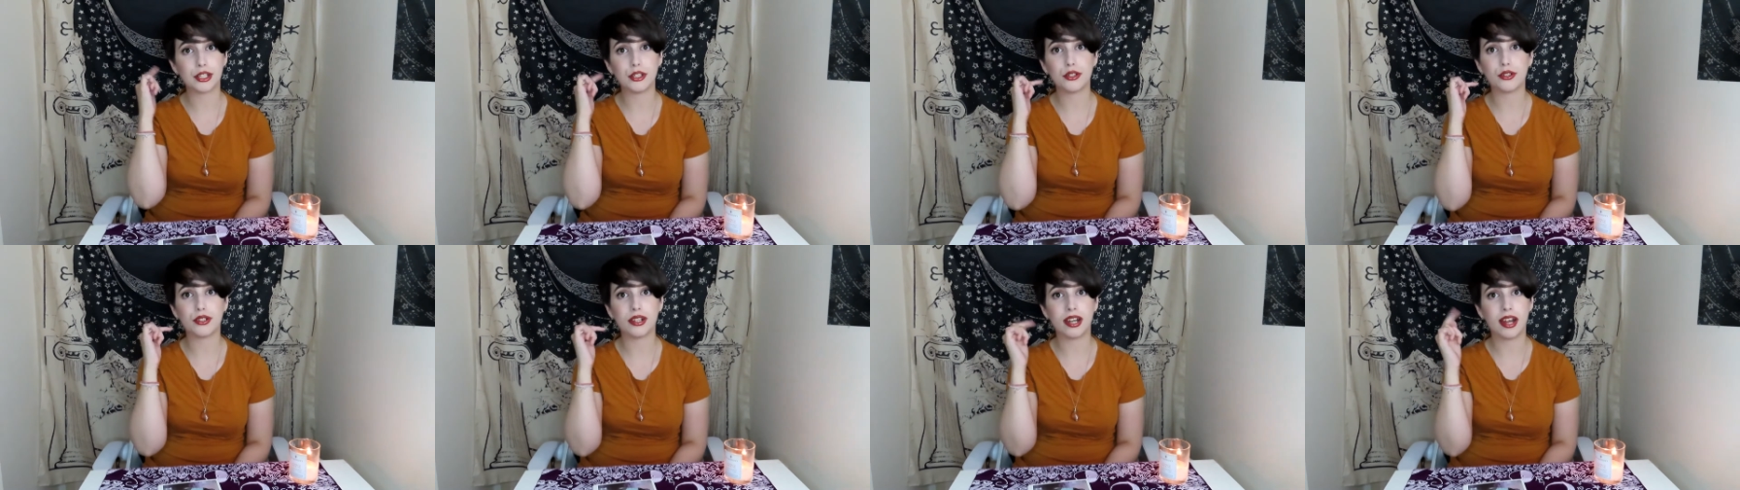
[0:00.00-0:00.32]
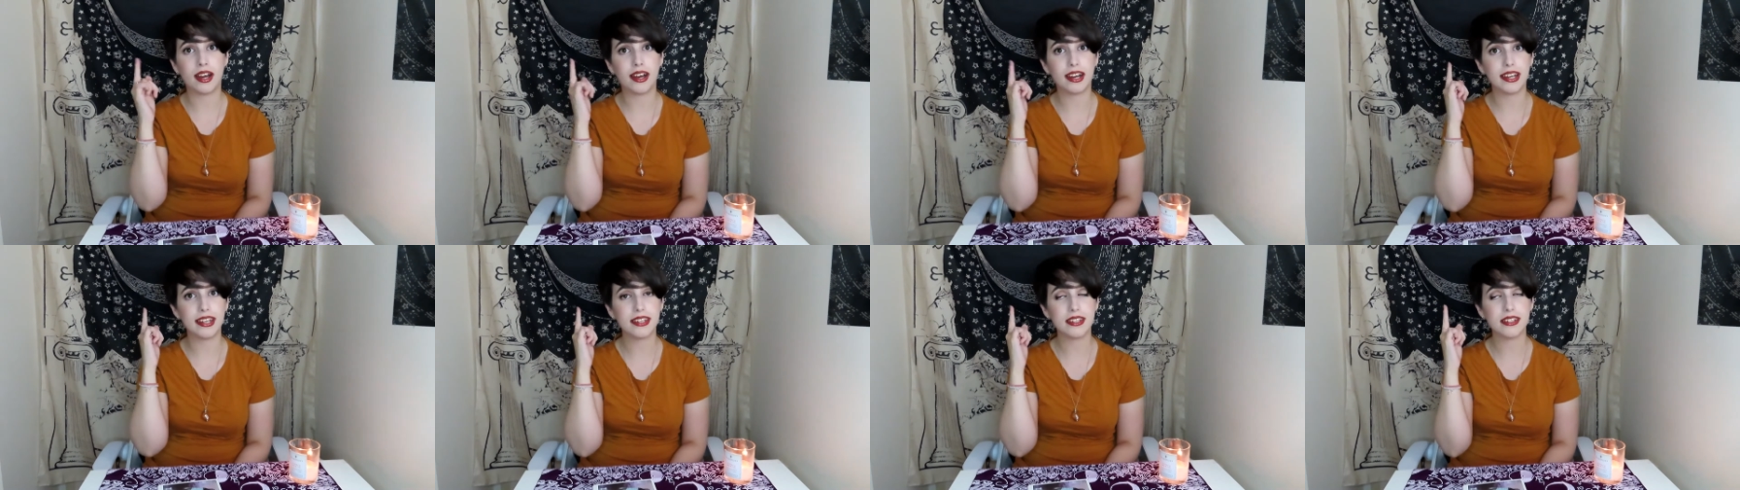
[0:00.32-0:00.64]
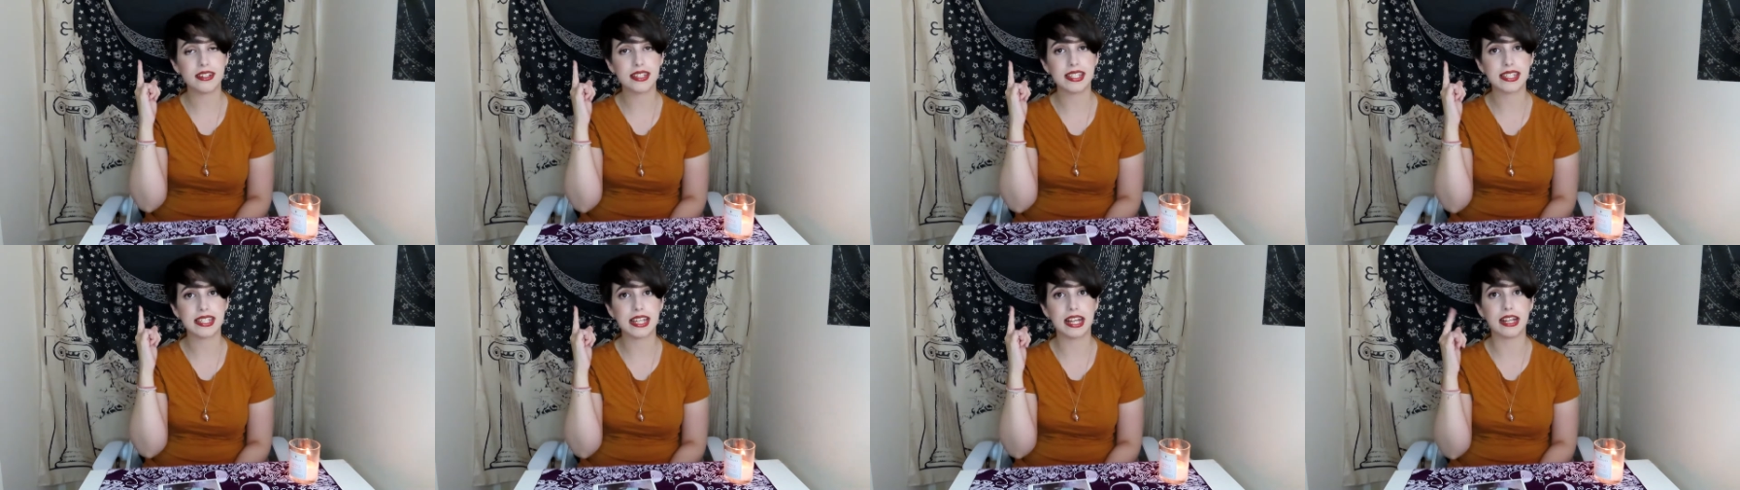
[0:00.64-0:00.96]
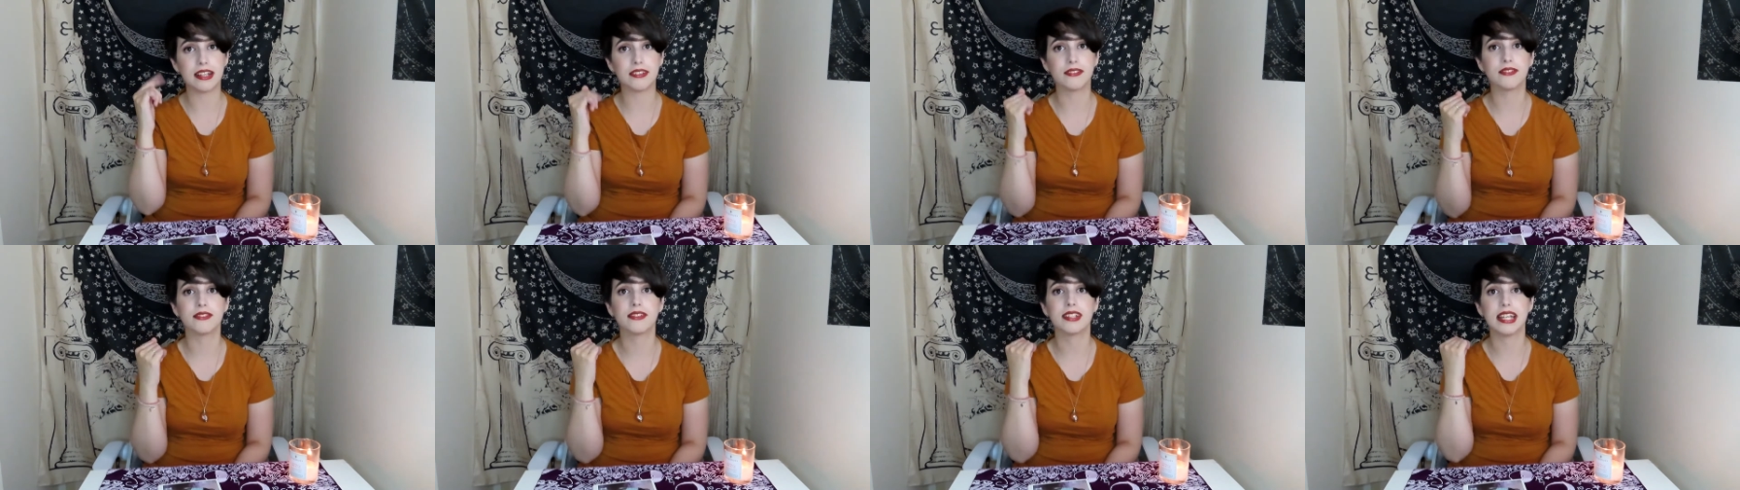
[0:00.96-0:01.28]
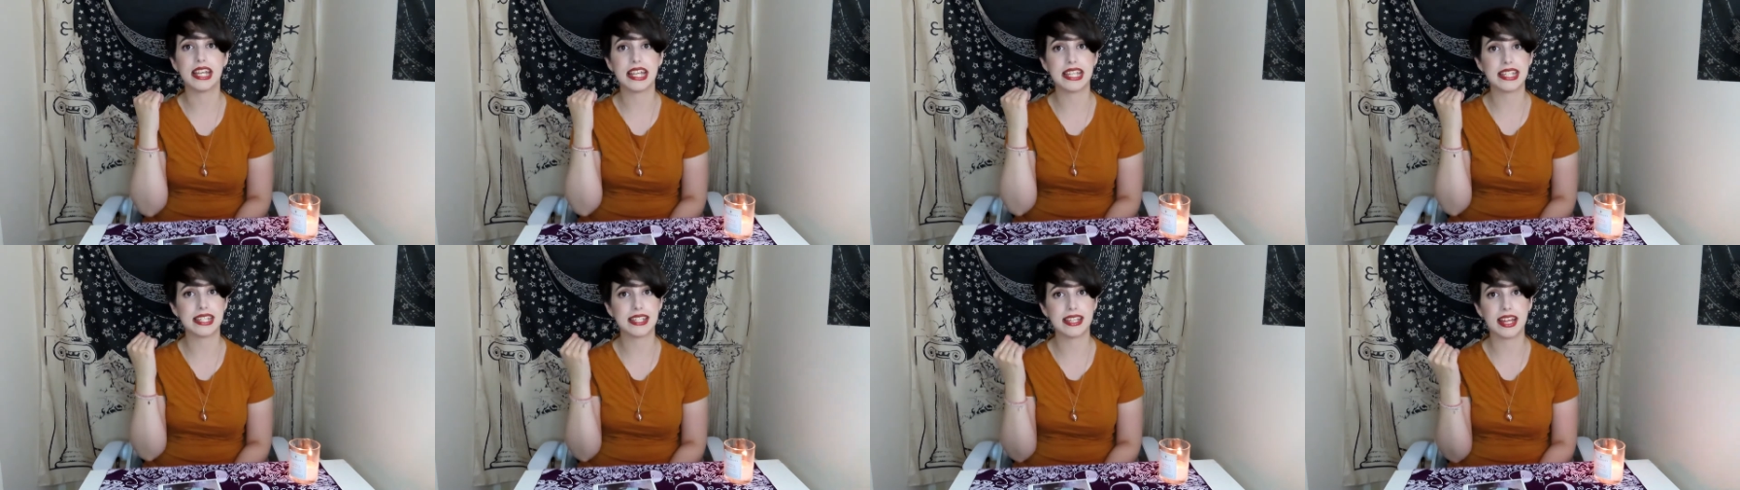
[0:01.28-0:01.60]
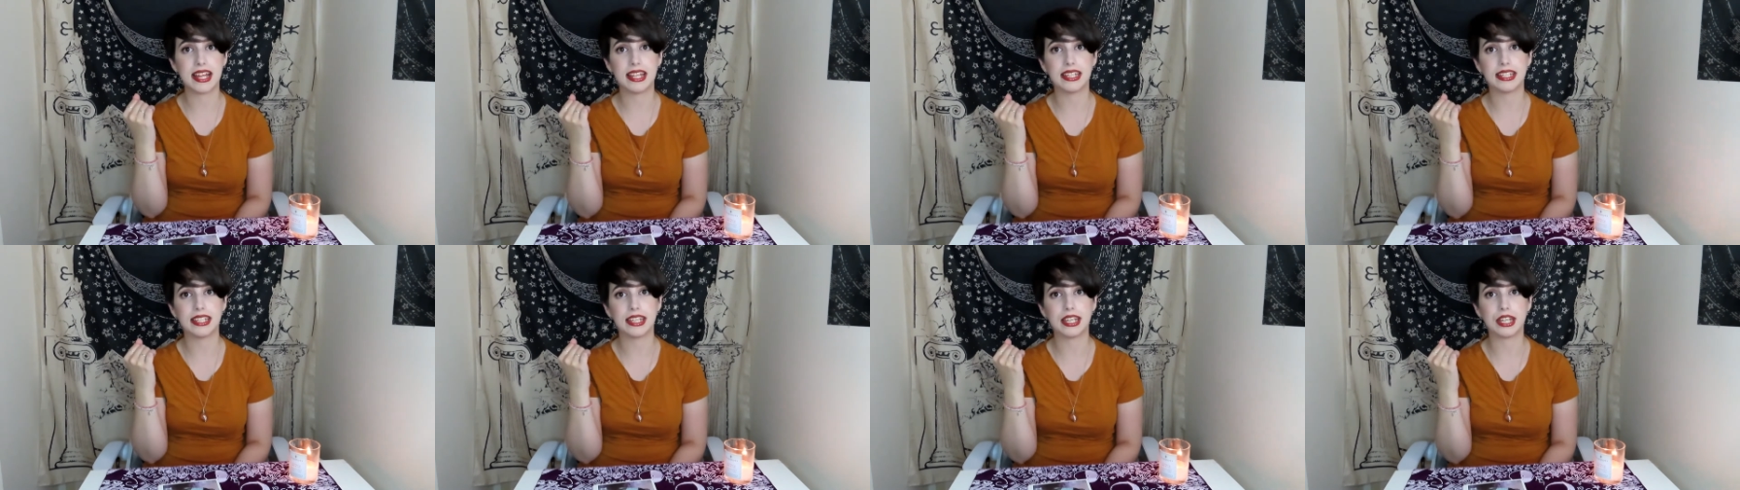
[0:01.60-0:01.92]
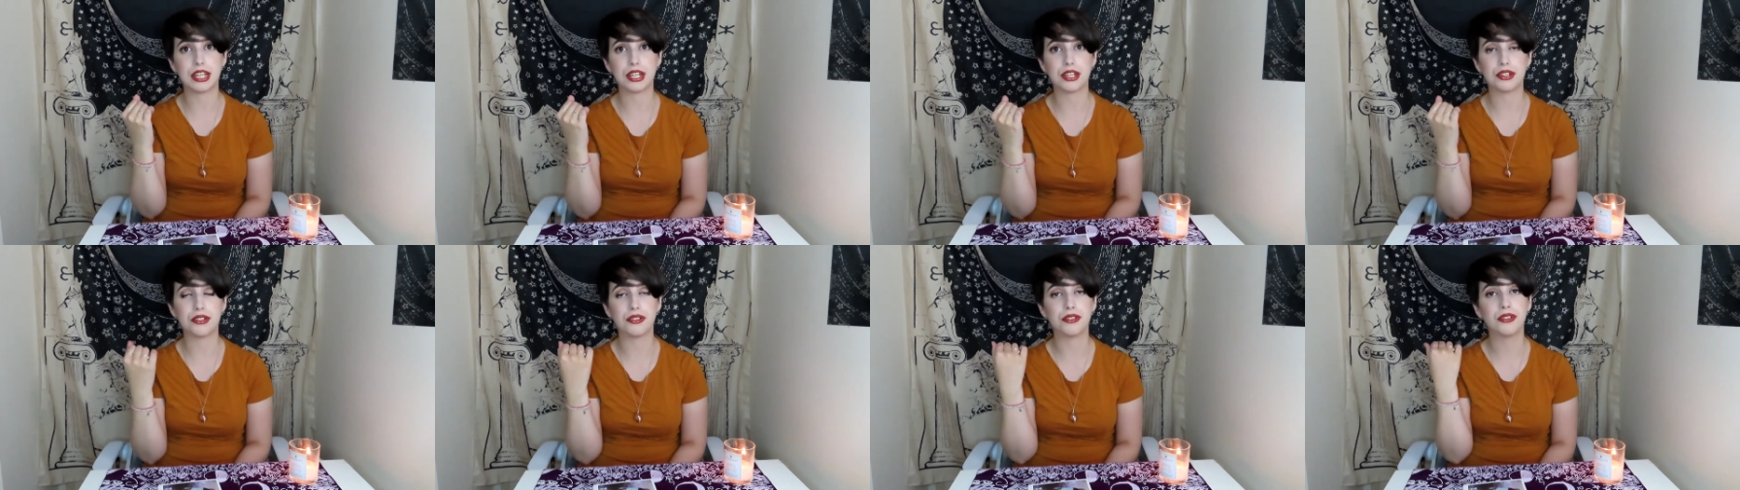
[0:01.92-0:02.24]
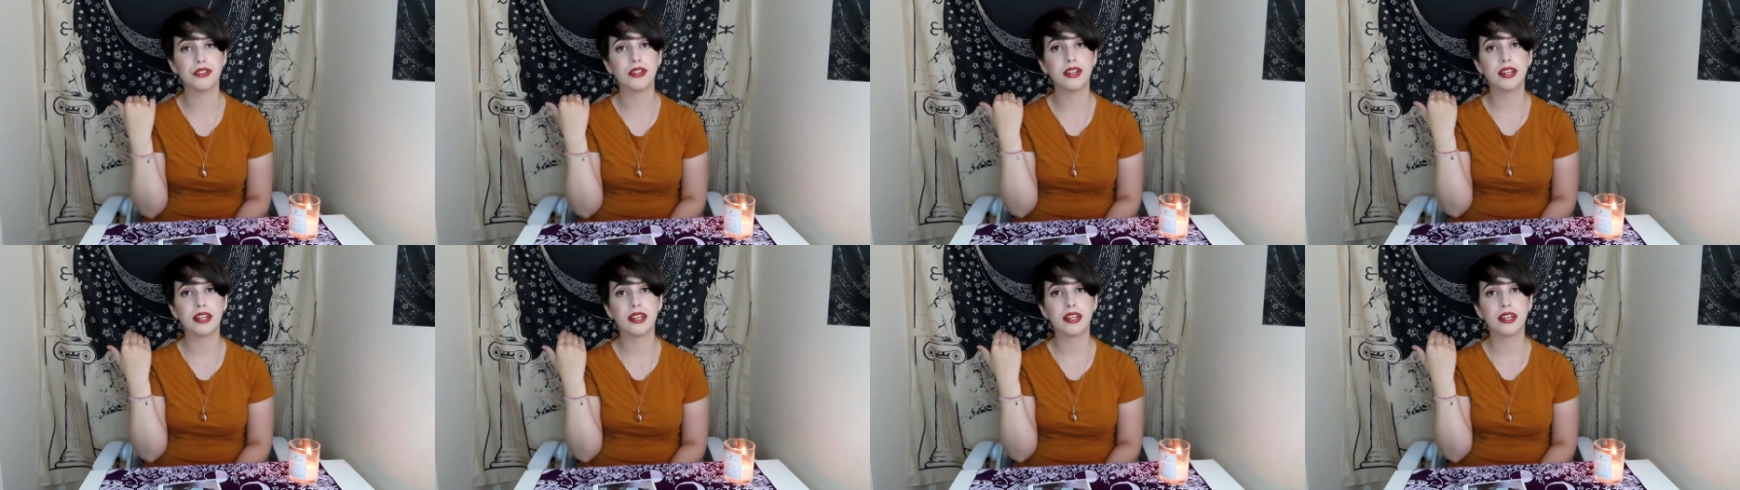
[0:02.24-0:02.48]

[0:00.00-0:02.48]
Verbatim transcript: your higher self, is telling you